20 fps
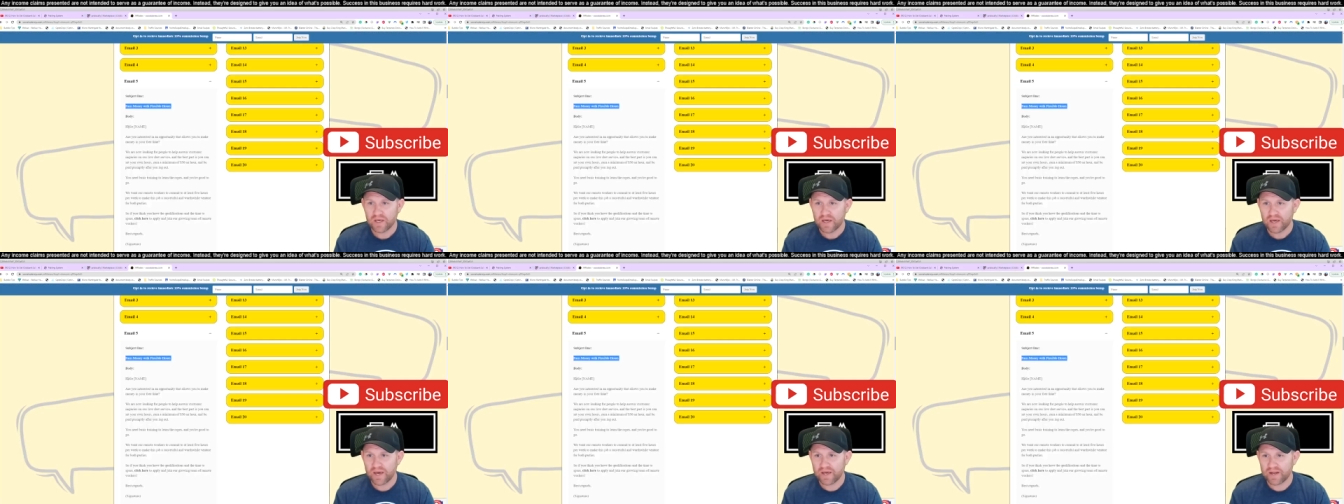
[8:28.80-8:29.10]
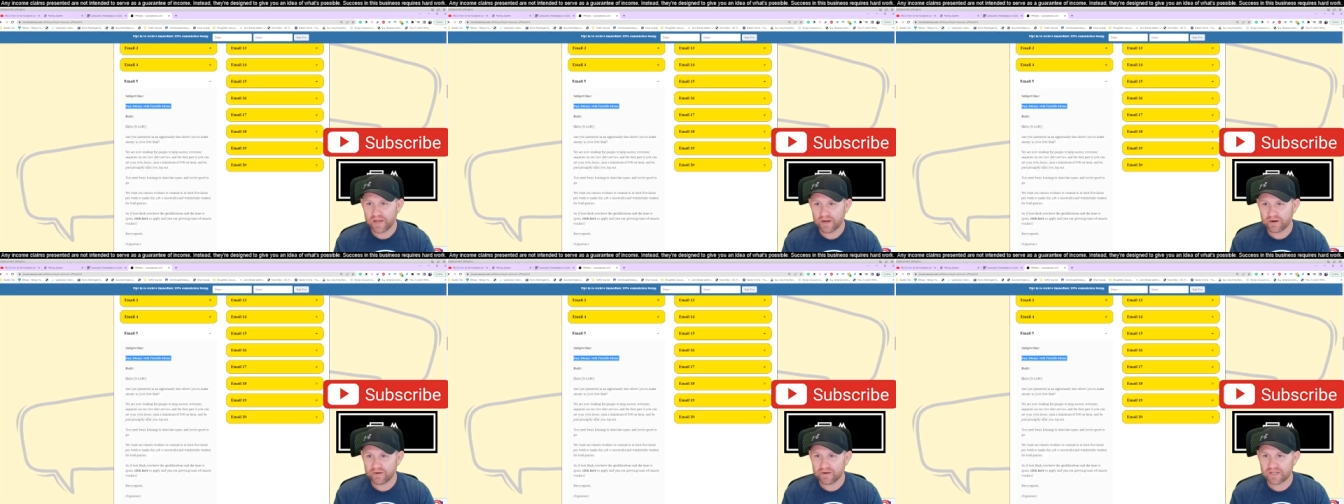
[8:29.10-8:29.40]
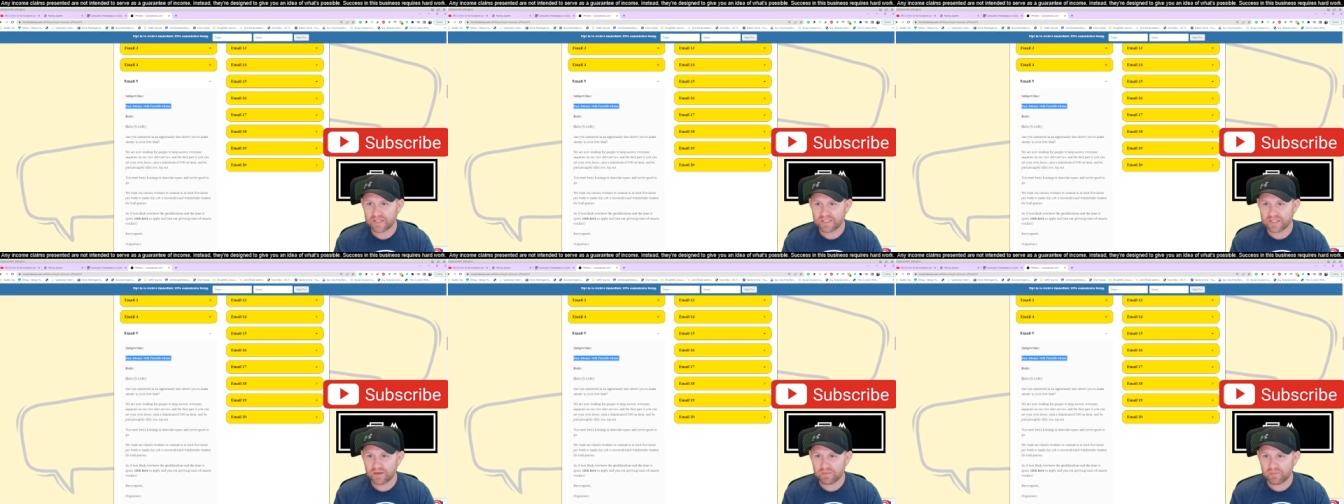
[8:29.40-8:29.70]
and here
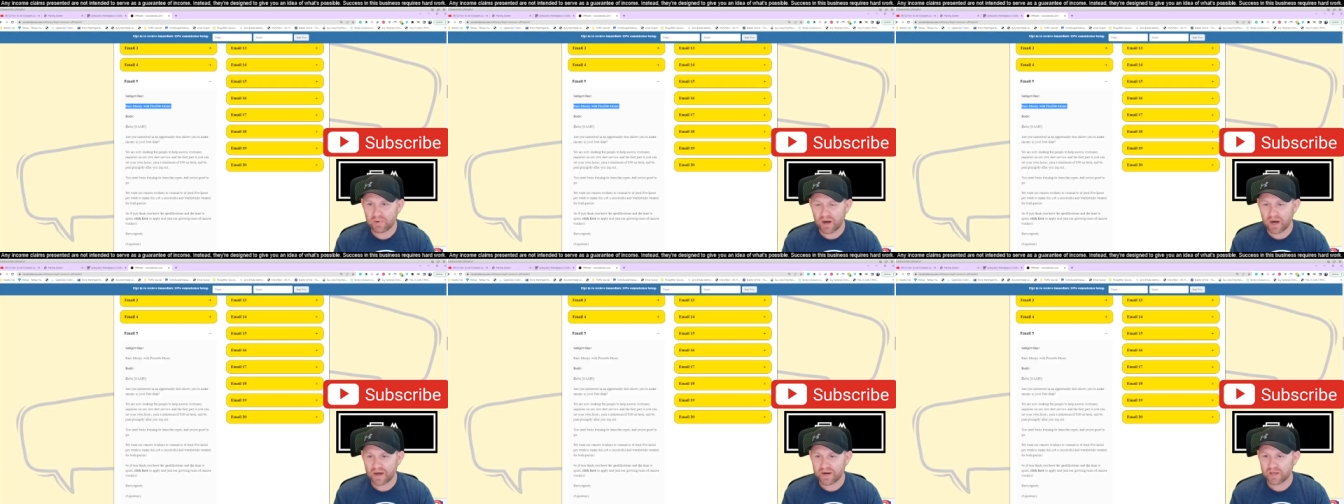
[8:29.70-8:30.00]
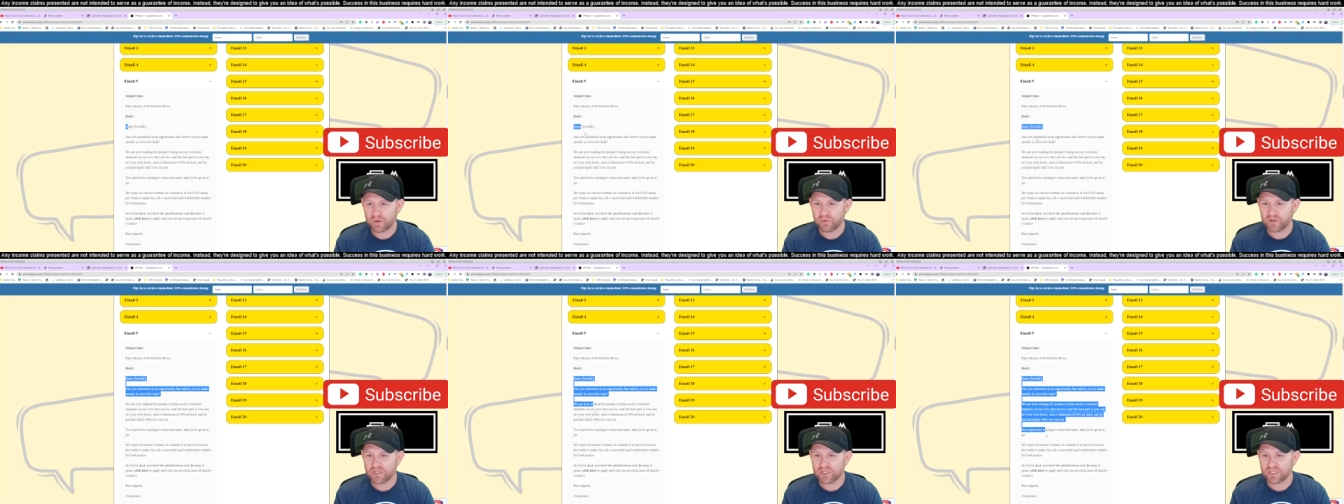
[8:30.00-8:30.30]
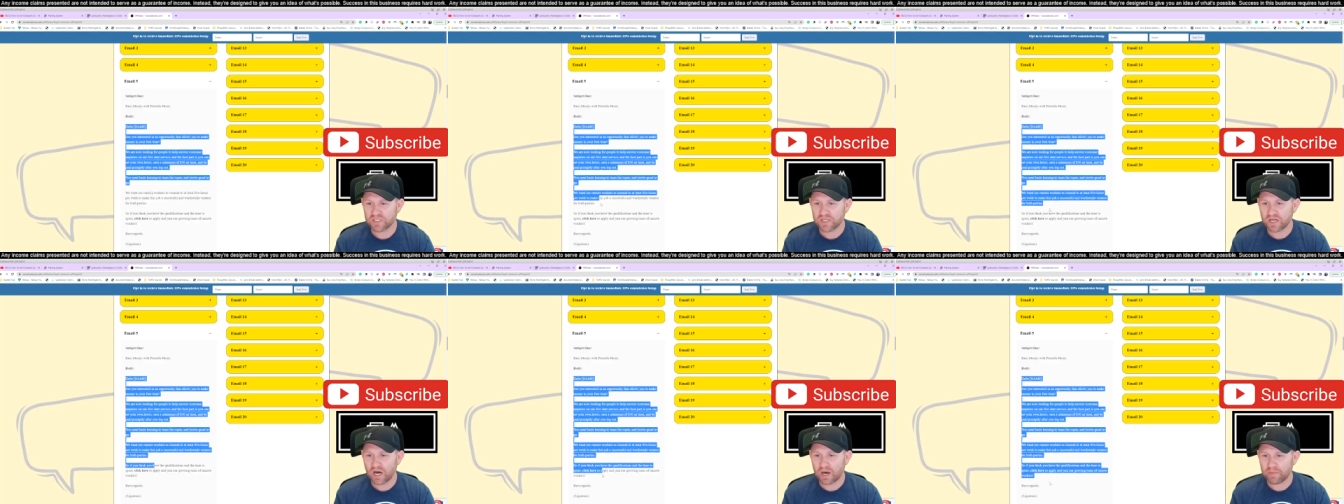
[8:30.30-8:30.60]
is the body. We
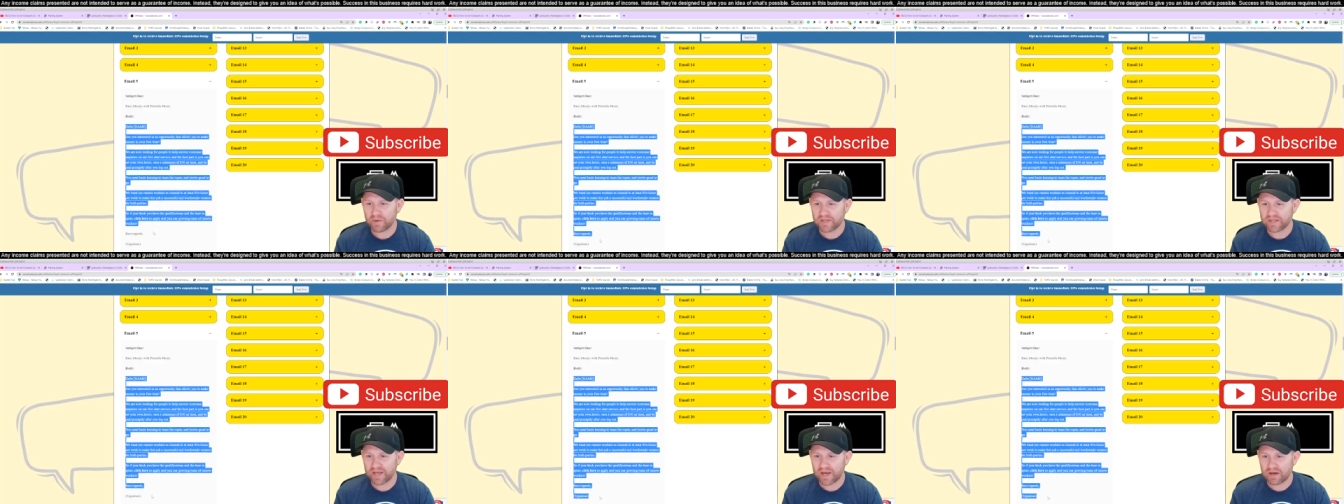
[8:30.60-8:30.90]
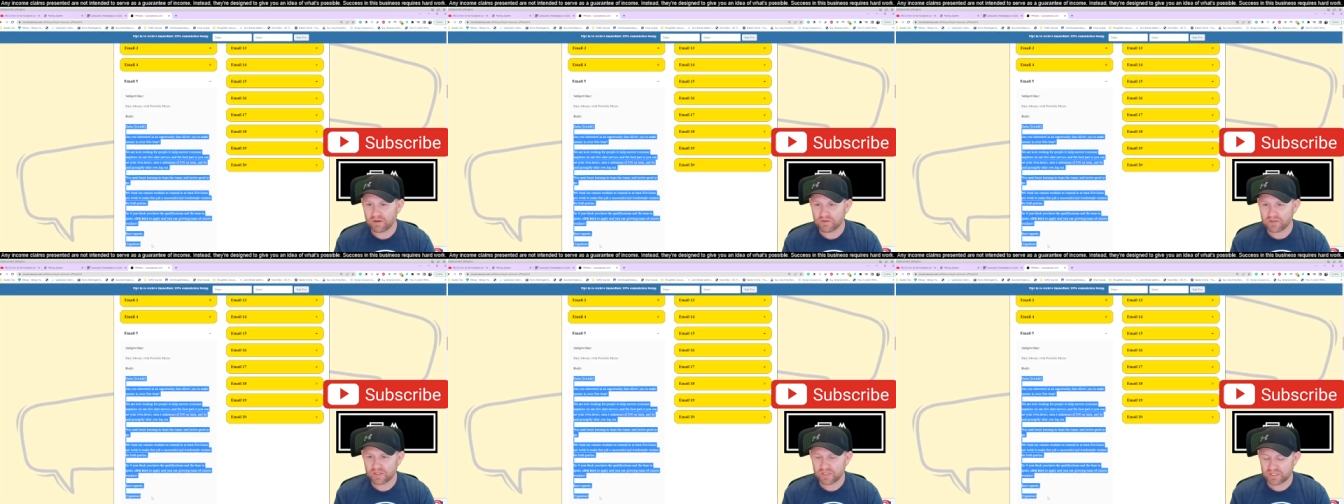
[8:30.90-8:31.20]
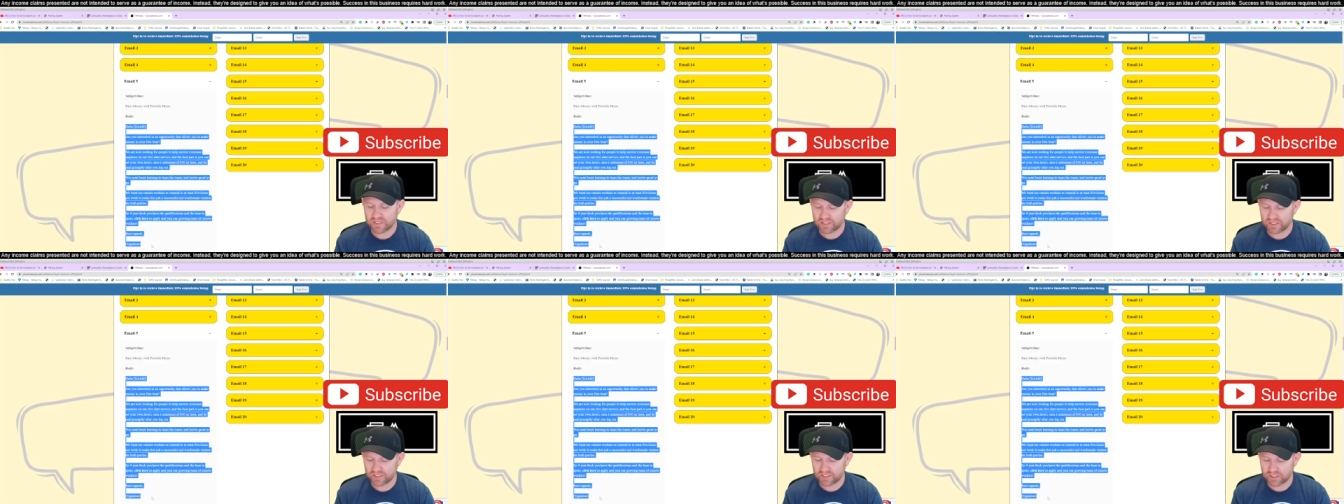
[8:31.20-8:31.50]
just copied down to the
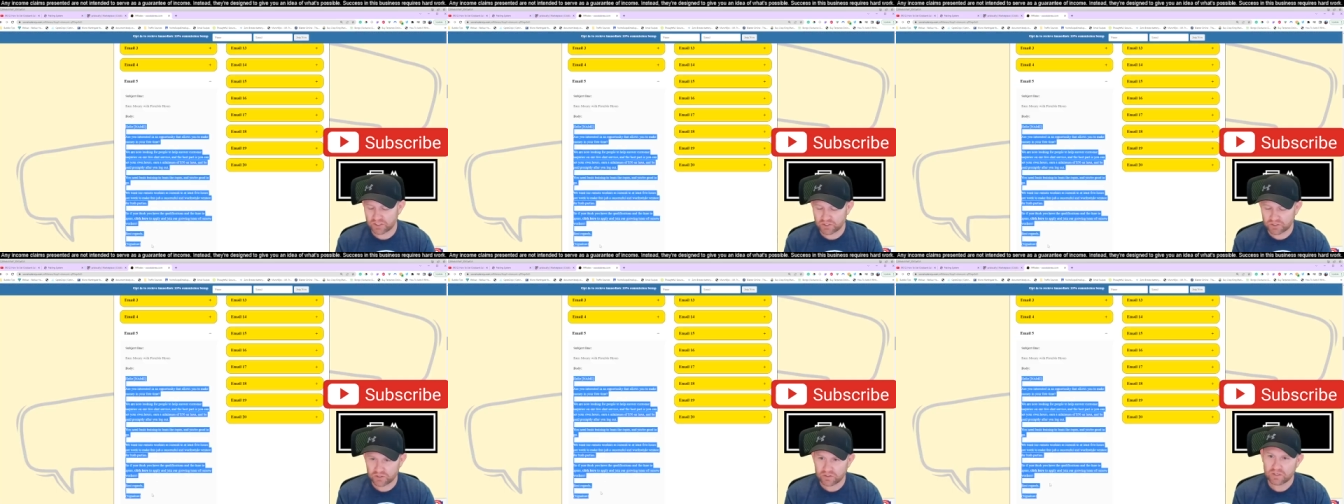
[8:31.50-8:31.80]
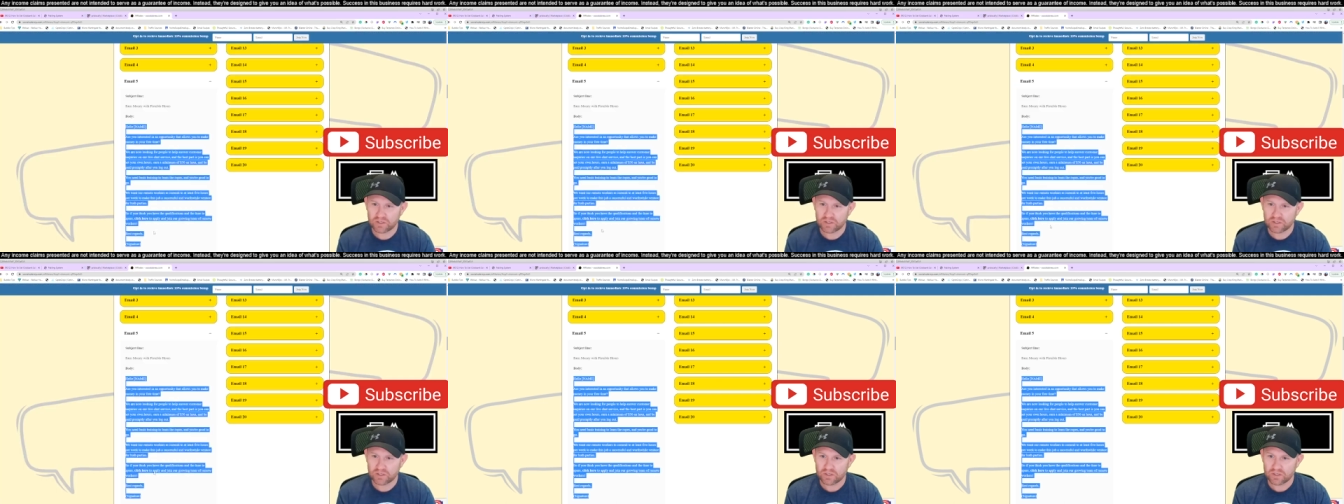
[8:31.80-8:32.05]
signature.